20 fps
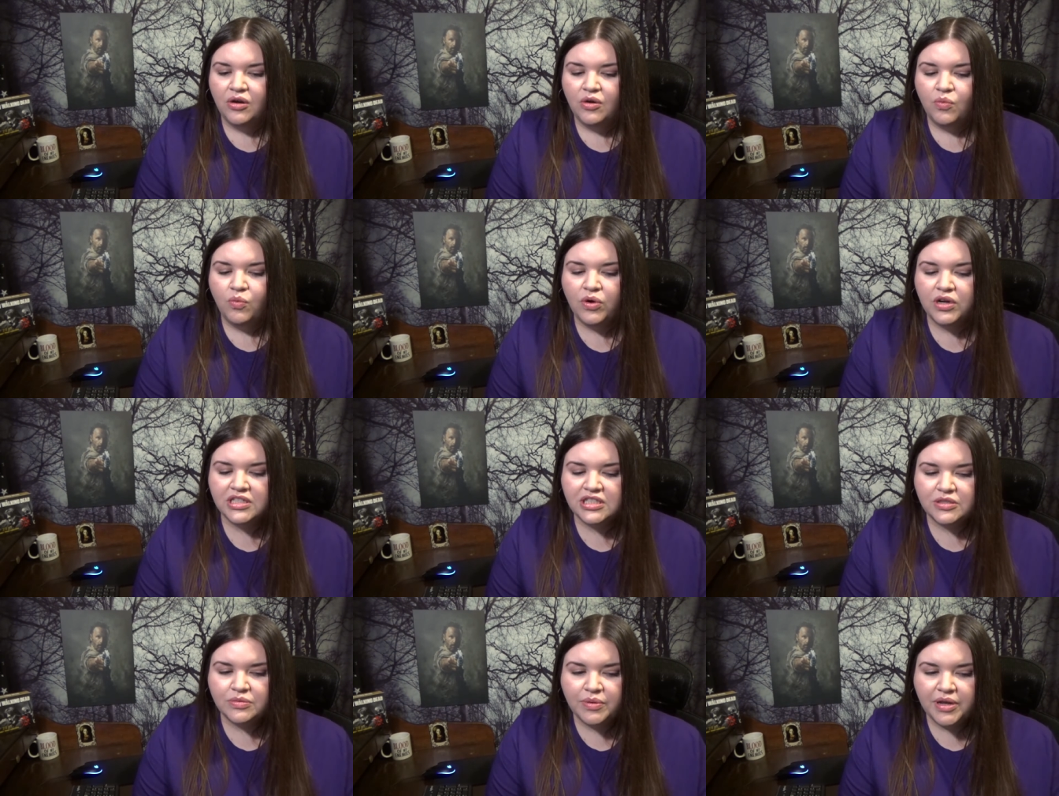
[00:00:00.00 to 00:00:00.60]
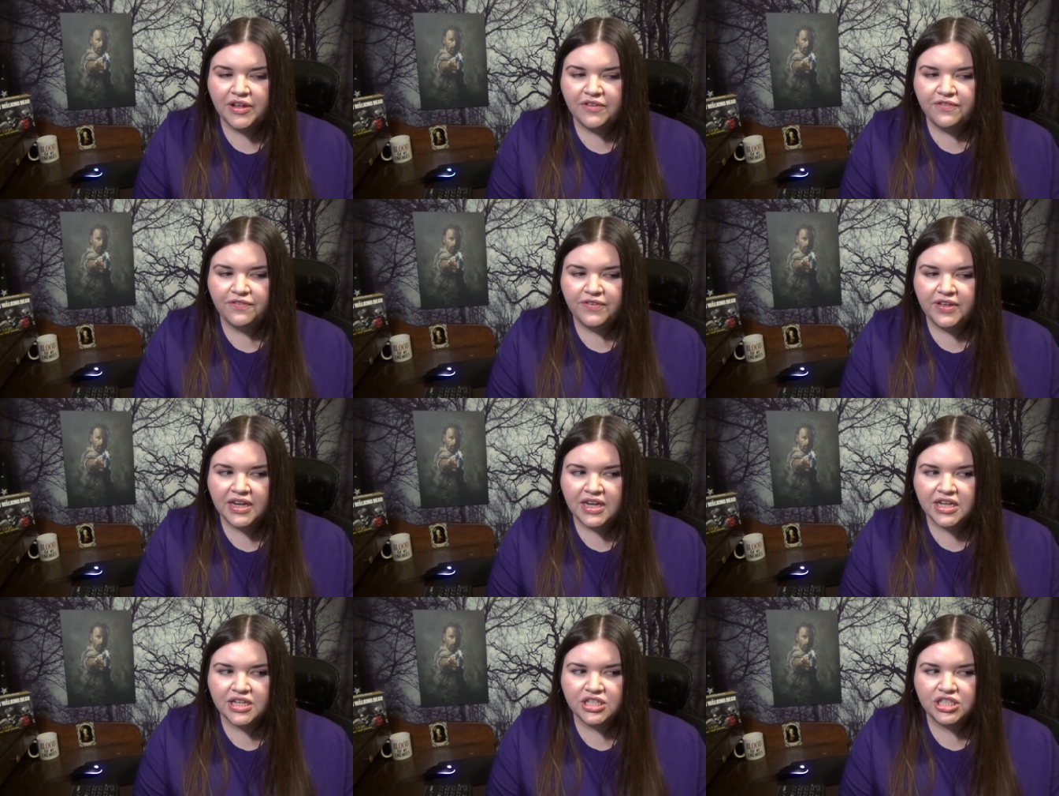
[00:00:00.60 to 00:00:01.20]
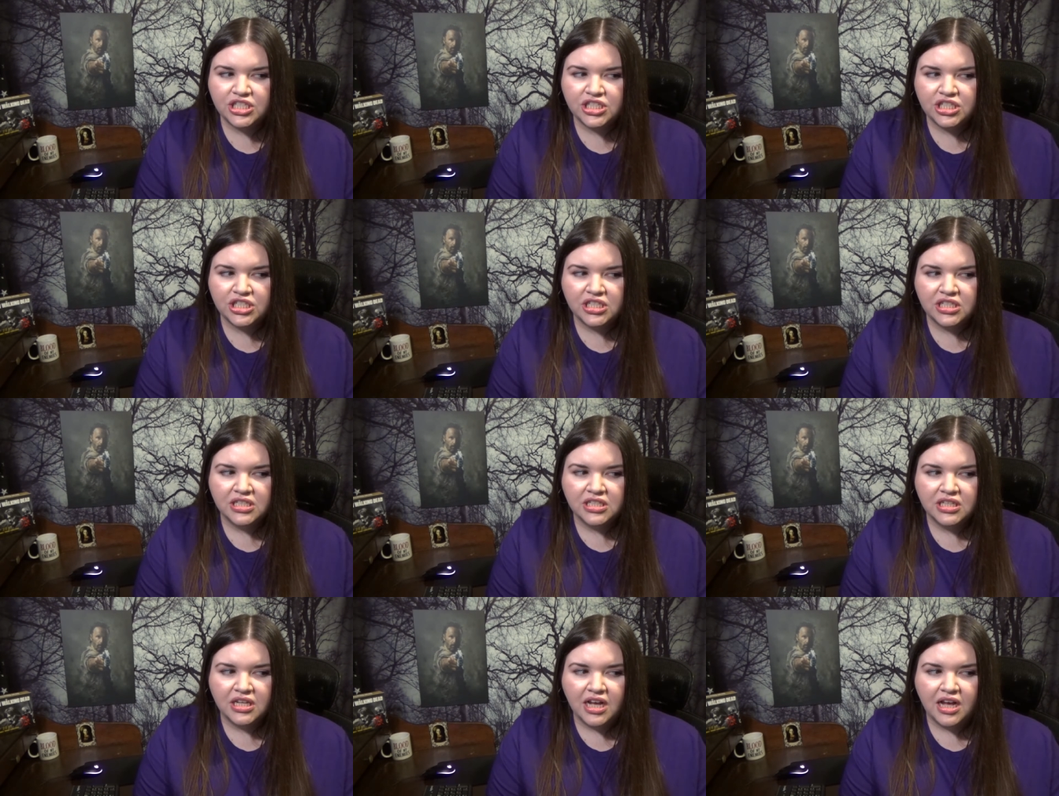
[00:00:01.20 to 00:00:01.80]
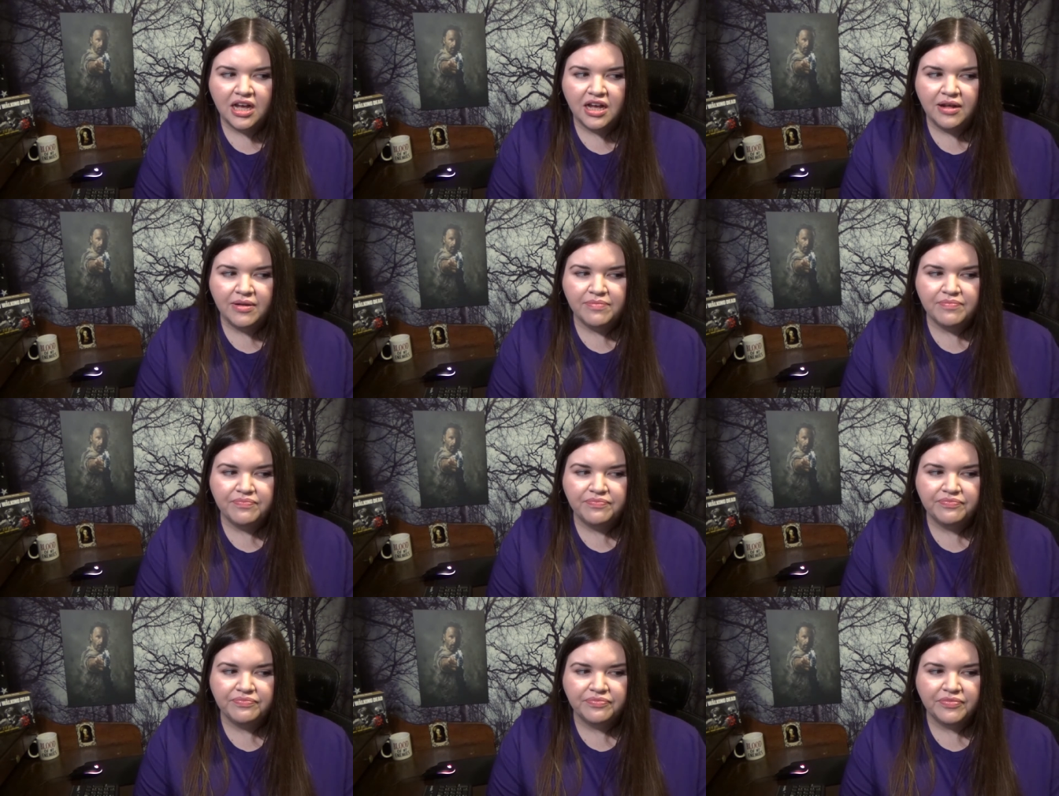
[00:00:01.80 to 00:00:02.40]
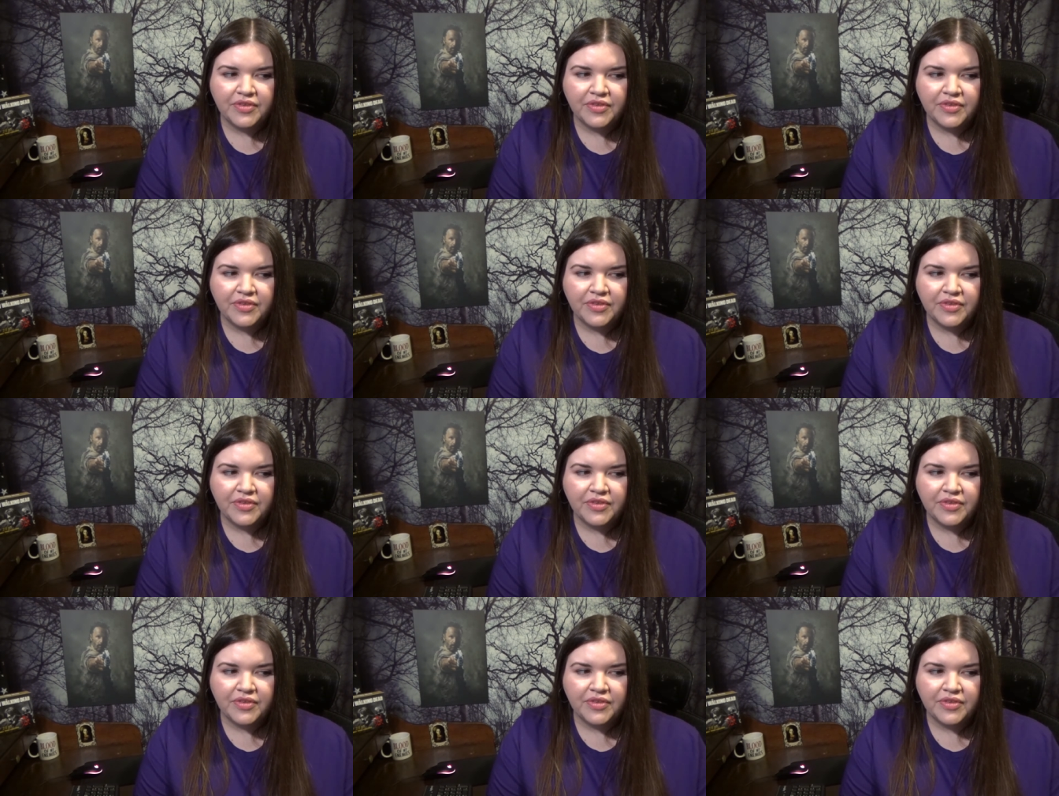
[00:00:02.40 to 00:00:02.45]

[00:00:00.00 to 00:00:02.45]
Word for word: once we finish um,